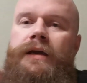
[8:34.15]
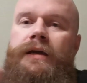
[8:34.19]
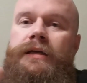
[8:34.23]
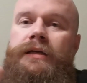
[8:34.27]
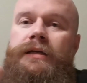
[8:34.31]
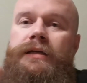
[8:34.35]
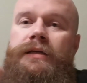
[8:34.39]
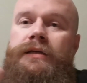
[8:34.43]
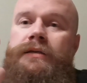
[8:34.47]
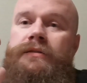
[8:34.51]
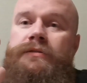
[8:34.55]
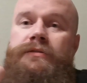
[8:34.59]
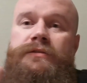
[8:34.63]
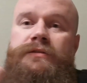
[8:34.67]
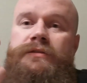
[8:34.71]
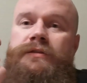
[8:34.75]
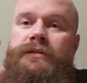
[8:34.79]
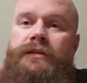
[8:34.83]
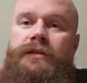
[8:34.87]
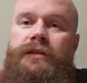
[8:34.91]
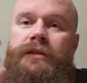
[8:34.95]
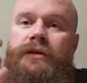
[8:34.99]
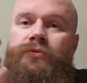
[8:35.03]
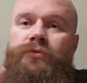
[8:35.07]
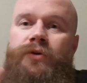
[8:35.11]
it's
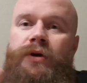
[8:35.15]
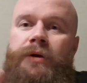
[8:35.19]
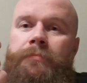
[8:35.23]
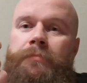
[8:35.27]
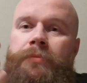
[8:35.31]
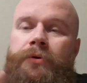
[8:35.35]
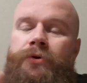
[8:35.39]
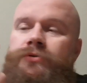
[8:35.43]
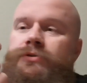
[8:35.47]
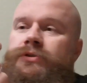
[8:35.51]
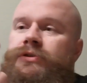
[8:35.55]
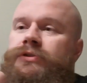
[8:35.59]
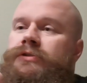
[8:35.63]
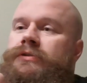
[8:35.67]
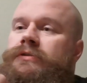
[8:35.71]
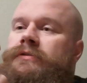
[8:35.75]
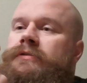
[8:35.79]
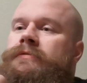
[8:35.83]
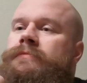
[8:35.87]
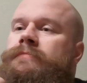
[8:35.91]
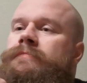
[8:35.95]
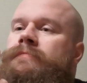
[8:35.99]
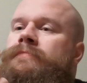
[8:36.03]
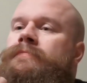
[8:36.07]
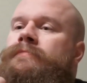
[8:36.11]
still a great purchase.